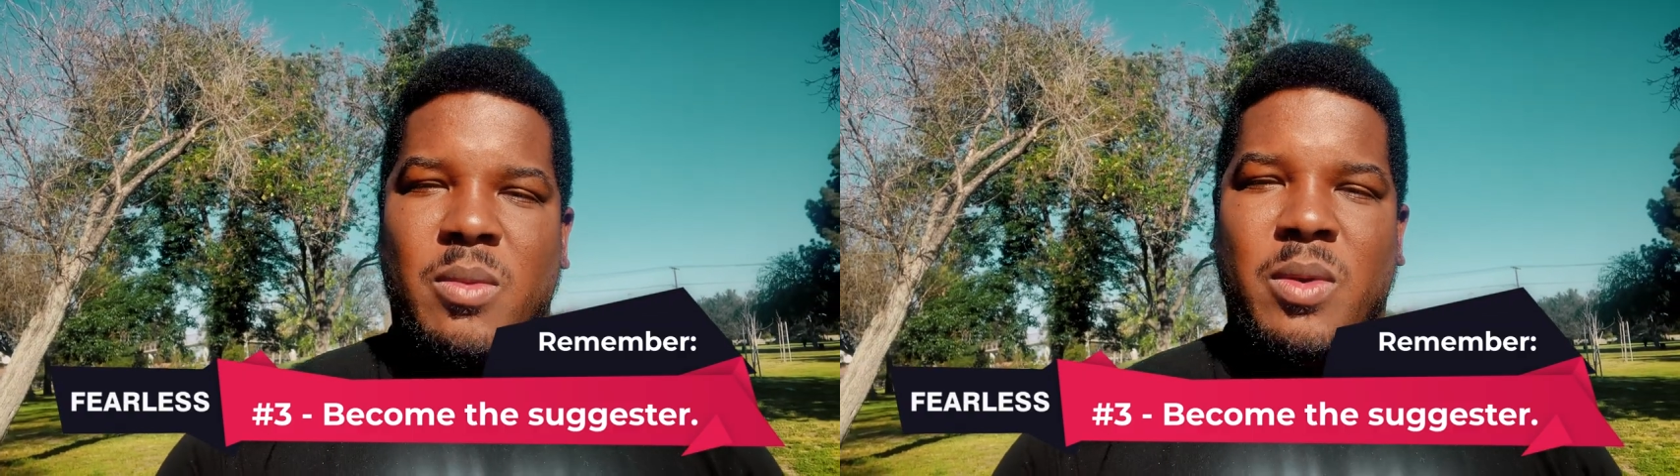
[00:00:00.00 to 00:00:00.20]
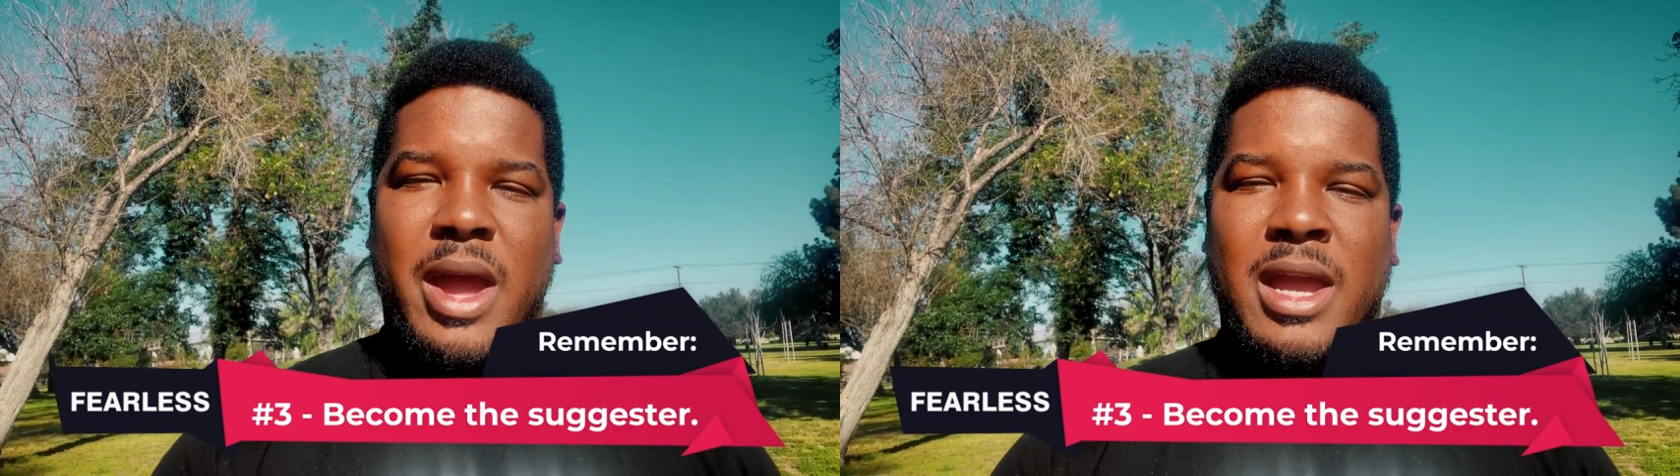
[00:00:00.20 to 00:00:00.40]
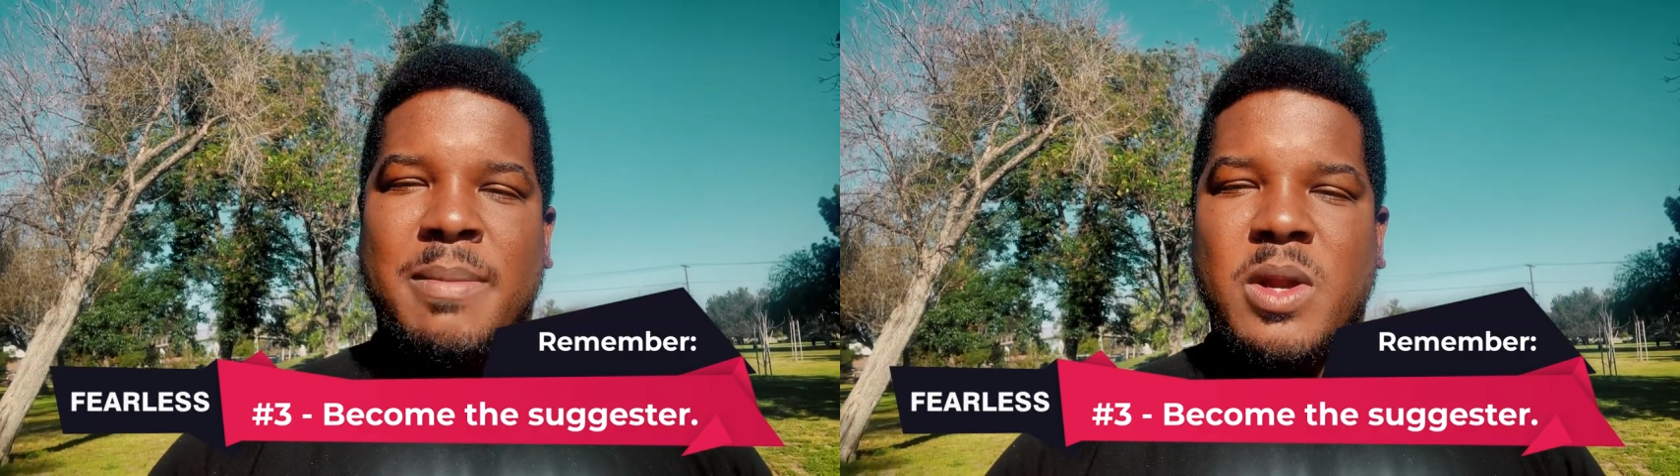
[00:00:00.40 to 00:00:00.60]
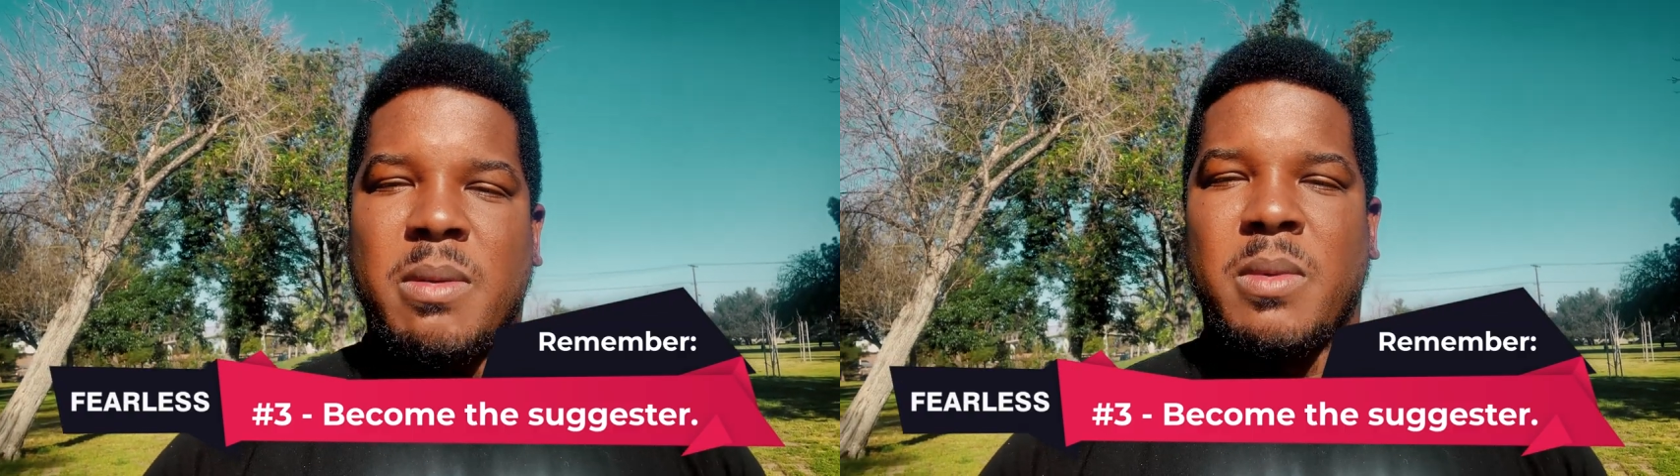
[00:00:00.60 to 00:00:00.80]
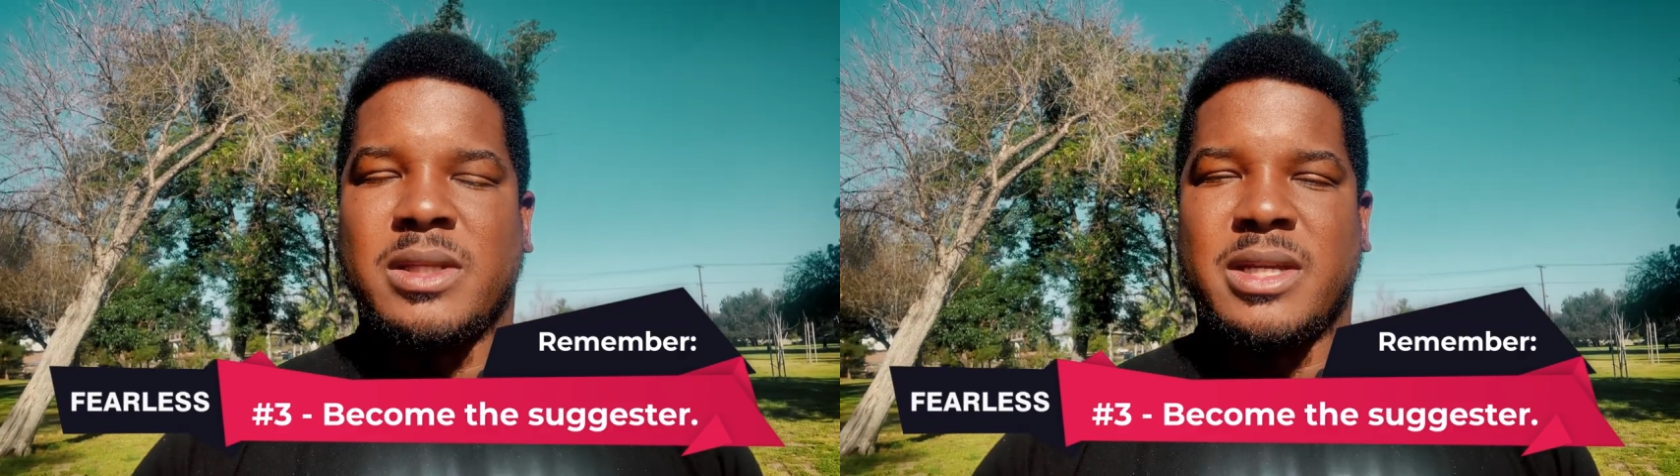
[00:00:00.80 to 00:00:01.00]
Well, hey, give me your
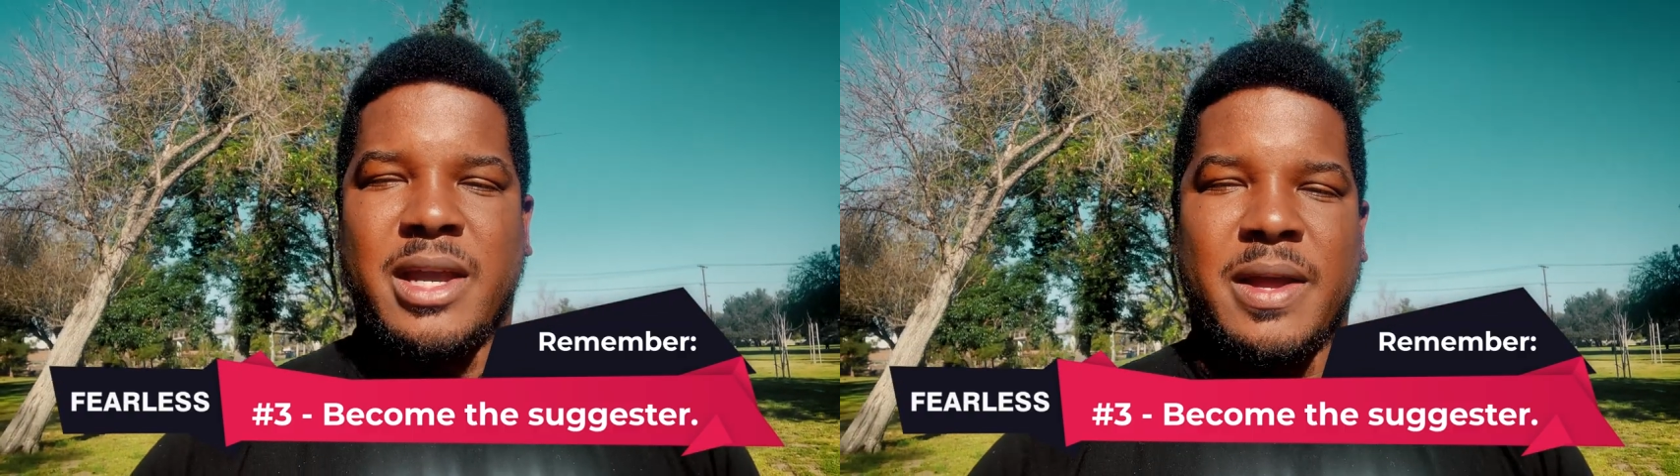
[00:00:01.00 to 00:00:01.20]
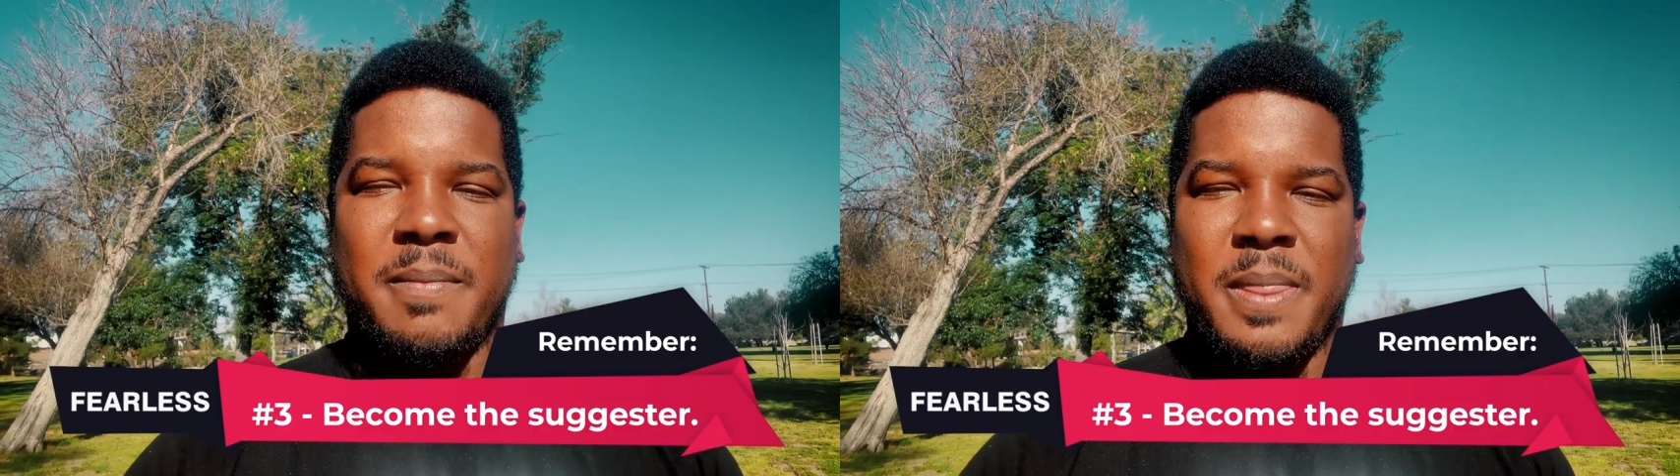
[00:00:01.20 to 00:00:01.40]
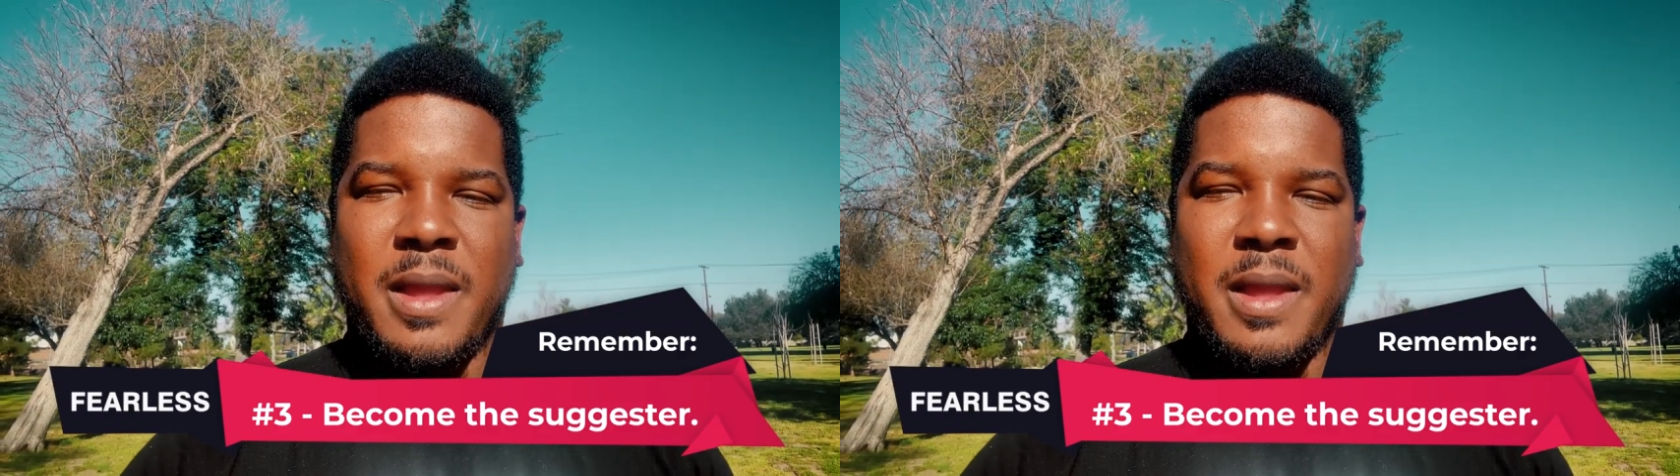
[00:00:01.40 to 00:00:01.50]
number. Let's kick it.